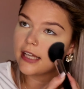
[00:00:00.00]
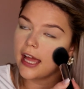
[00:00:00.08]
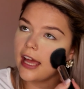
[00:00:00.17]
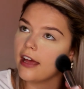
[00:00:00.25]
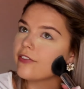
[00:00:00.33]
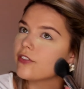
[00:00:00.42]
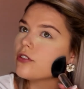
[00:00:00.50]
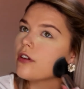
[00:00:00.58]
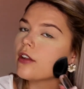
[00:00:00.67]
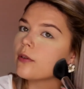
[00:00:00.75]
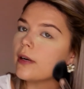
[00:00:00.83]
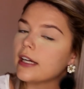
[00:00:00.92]
I have to,
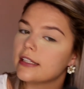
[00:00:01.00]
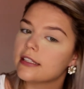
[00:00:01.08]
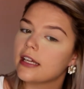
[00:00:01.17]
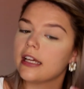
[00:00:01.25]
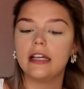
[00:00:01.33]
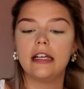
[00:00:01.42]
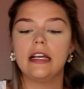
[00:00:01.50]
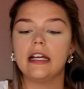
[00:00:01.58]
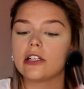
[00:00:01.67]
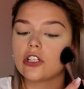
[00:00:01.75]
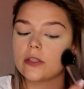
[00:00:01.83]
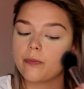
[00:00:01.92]
otherwise
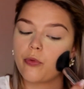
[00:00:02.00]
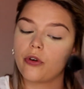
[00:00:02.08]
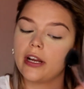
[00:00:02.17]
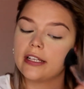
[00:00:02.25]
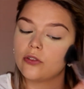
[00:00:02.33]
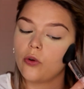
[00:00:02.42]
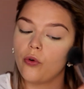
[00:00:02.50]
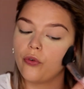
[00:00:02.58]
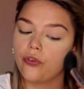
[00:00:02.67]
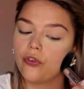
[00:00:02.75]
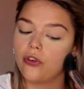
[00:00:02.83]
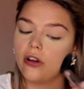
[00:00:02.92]
it just breaks off
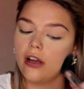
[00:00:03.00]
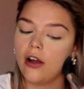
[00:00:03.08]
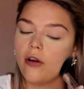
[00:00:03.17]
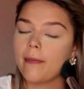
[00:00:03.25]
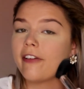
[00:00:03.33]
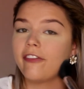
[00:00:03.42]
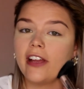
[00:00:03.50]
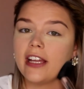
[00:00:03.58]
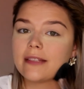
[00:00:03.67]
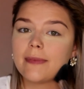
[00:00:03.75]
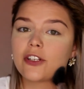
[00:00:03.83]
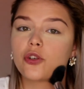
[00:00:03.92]
my
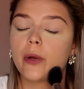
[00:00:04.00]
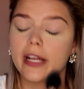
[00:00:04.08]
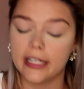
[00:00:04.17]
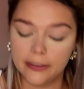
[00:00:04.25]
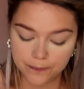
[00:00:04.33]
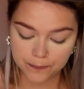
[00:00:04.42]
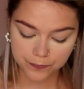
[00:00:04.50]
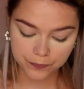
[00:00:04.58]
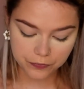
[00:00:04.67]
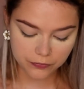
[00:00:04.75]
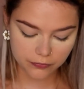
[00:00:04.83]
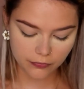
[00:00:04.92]
face much quicker.
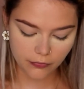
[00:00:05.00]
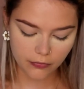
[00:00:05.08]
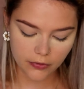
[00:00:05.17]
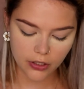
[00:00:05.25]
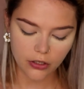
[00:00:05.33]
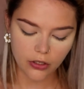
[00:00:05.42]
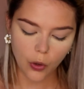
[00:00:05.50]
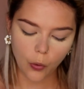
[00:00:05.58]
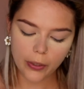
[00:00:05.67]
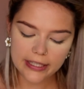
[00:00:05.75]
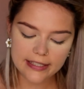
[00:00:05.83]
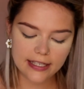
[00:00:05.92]

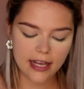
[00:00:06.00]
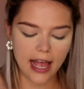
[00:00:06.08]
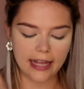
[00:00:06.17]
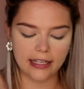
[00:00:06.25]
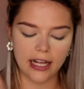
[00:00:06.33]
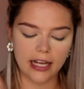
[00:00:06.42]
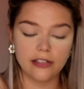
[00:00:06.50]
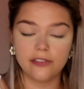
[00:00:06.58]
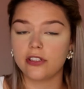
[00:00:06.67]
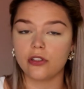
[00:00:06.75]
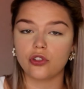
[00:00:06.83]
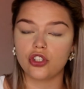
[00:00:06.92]
Winter, I can kind of
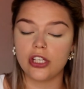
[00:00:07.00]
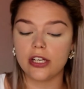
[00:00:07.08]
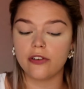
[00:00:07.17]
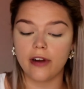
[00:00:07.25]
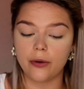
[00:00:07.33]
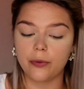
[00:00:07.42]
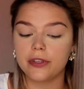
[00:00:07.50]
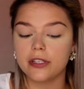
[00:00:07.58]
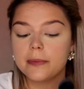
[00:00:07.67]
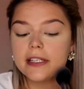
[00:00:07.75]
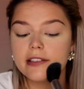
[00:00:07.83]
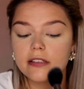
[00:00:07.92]
still cheat around with it a
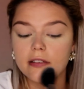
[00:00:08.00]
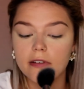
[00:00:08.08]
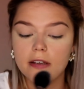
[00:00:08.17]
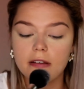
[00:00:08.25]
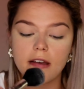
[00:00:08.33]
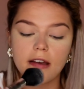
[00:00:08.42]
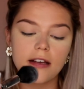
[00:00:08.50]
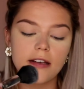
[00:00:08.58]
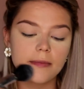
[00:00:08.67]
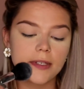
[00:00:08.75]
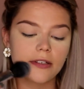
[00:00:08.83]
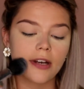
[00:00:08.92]
bit.
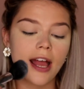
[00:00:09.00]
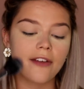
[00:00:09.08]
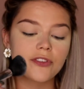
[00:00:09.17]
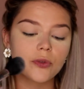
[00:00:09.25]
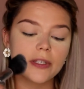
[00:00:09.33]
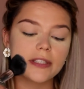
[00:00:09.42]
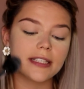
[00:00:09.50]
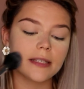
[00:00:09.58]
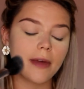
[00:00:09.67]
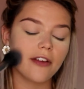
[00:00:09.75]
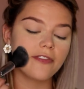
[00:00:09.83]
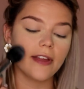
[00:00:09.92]
Um, I don't have to always set
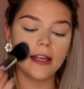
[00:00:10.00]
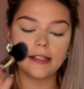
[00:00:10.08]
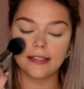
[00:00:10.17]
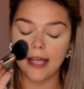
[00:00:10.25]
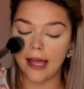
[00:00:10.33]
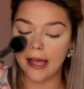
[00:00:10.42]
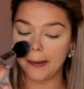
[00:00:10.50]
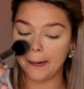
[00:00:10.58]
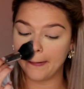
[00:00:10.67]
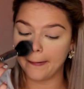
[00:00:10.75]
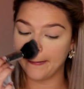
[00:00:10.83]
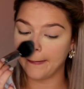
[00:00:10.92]
my face
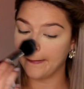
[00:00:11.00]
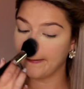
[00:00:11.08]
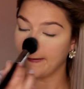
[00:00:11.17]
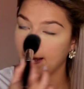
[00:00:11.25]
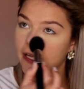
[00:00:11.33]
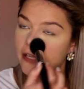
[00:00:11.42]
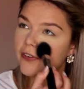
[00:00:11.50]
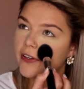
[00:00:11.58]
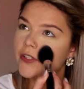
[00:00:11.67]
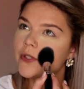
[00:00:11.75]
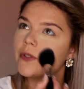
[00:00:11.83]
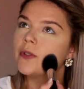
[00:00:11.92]
and if I
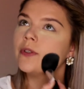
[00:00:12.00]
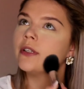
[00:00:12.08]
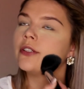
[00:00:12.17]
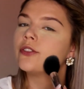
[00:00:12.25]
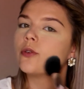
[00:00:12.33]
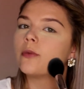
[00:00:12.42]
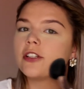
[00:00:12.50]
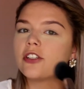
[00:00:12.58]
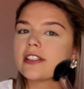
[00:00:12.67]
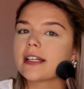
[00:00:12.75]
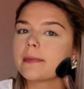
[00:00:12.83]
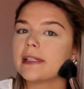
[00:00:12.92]
do, it's normally
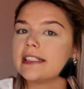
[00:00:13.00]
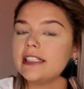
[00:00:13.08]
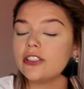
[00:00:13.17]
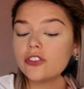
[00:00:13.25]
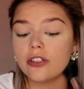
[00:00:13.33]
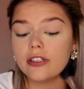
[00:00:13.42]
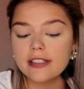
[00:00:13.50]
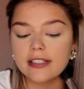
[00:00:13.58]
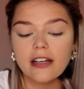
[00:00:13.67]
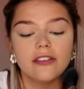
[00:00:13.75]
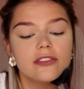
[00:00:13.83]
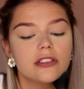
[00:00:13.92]
just like my T-zone and
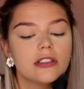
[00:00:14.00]
stuff